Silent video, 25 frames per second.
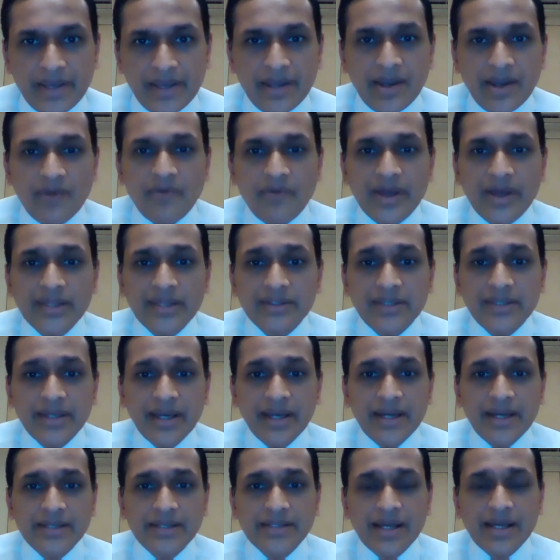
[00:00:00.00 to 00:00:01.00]
One
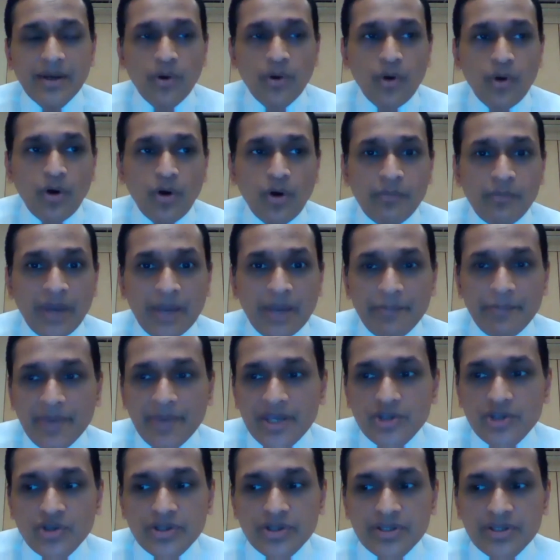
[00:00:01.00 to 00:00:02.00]
thing I tell all my
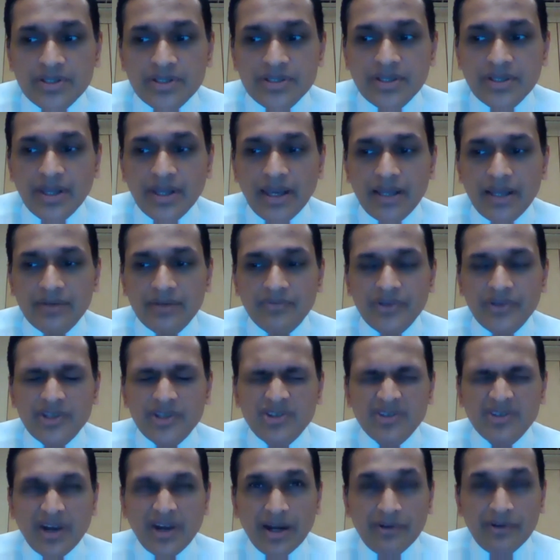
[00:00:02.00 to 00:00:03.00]
patients, and
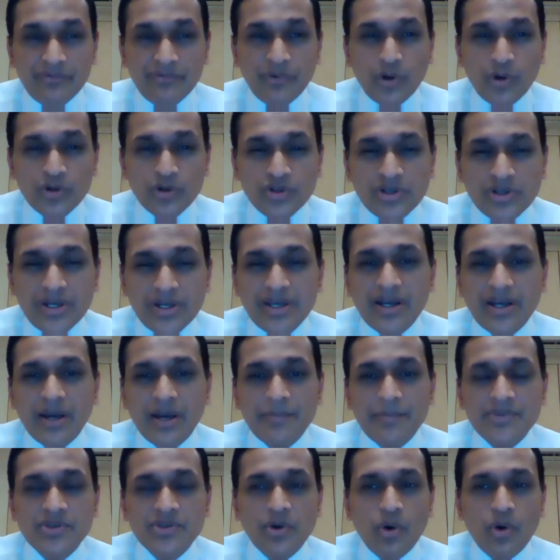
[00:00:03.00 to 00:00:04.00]
which unfortunately
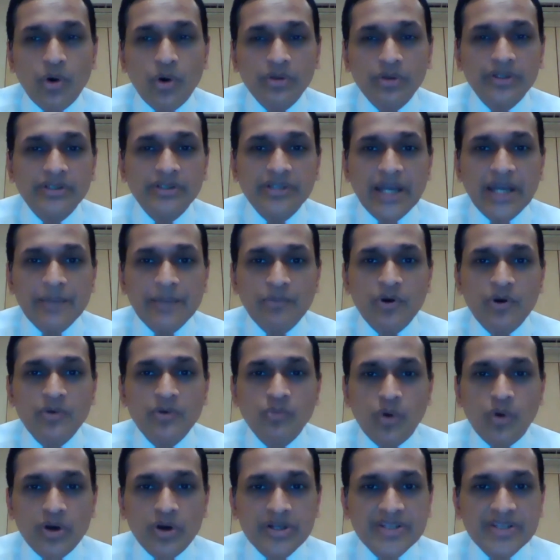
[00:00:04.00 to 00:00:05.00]
comes all the time
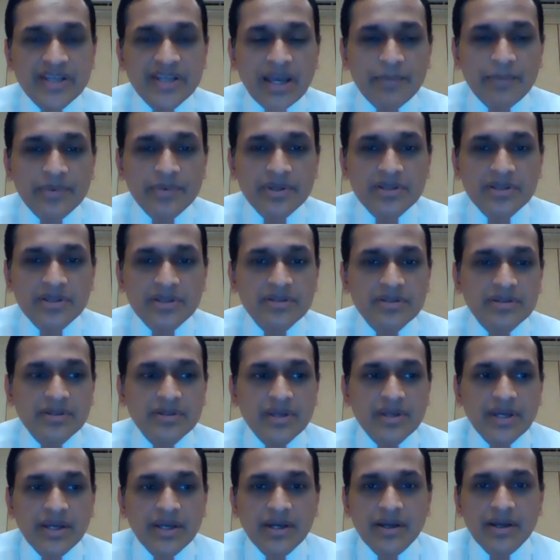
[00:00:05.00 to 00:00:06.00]
on WhatsApp,
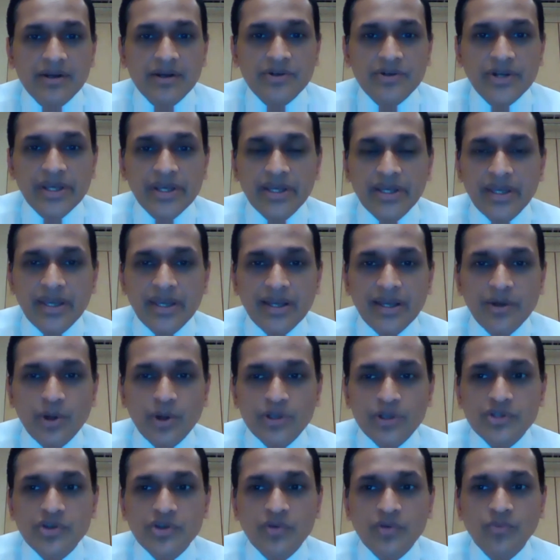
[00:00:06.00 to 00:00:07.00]
is drinking
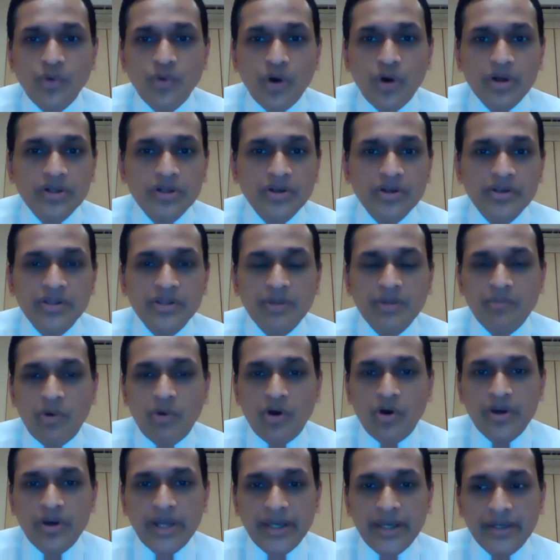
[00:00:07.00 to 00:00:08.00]
lots of water in the
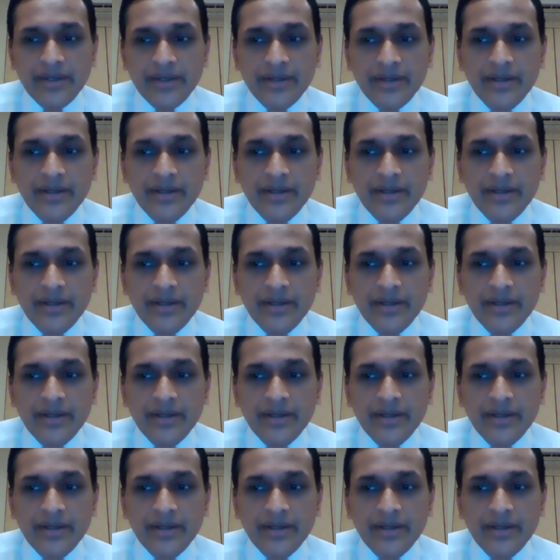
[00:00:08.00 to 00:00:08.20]
morning.